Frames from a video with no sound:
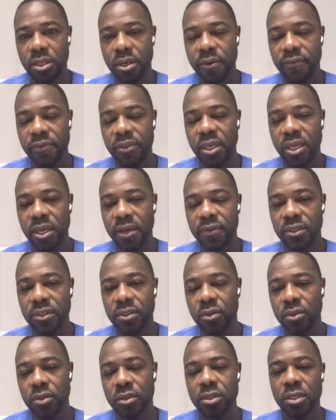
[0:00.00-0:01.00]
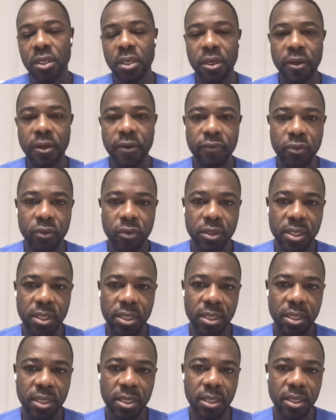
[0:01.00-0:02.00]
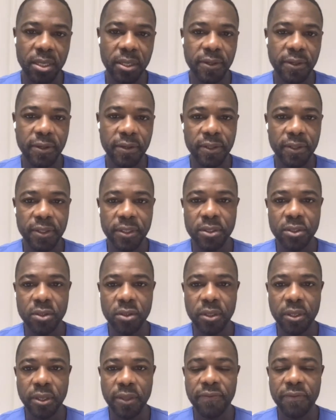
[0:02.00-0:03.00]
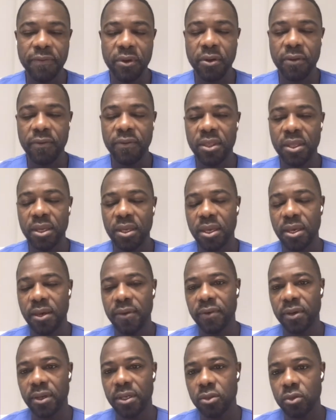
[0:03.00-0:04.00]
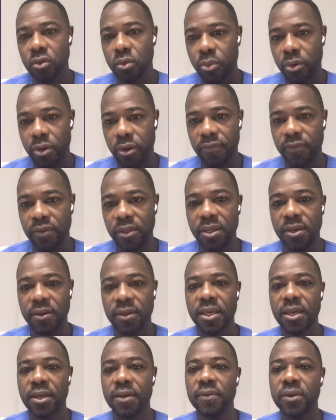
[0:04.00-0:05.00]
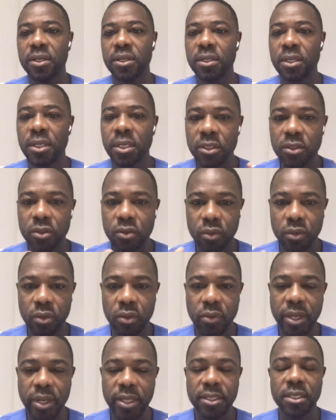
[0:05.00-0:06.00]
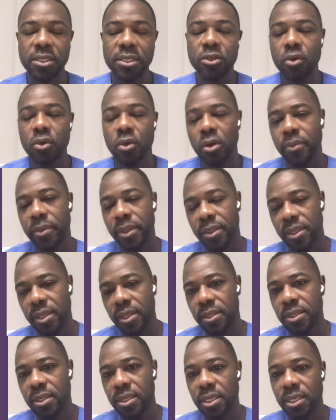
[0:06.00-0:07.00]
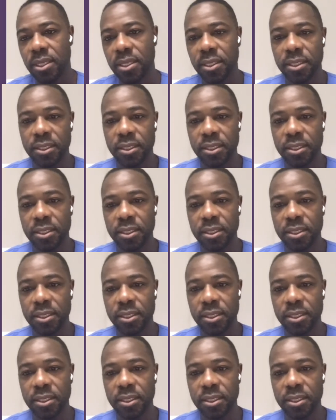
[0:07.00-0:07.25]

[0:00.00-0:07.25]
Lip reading: of the catheters through the inferior vena cava, superior vena cava to the right atrium, and then the